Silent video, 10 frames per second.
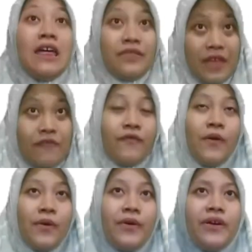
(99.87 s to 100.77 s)

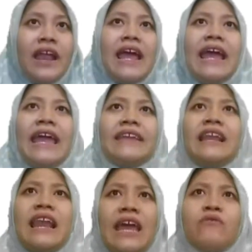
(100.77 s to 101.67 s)
Therefore, in a
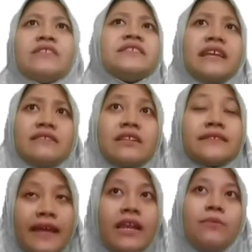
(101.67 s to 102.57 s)
language-centered
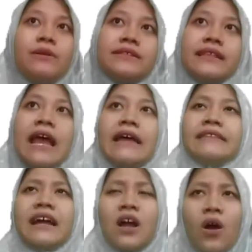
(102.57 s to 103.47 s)
syllabus,
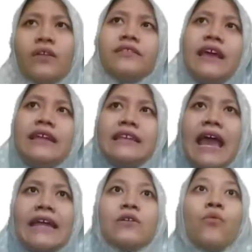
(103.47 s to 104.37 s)
the content
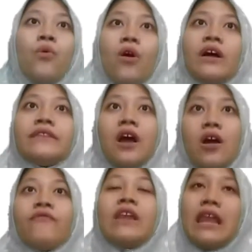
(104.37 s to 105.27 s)
and what
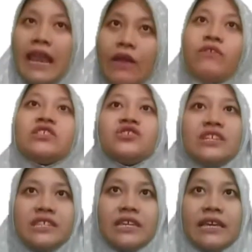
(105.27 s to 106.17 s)
of language
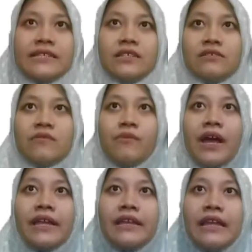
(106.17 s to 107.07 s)
teaching is
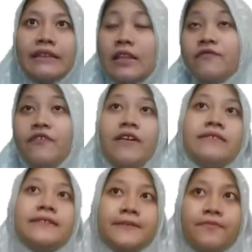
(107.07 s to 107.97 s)
determined in
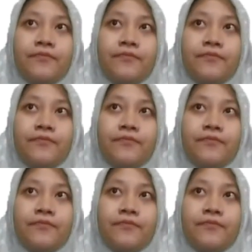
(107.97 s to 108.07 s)
advance.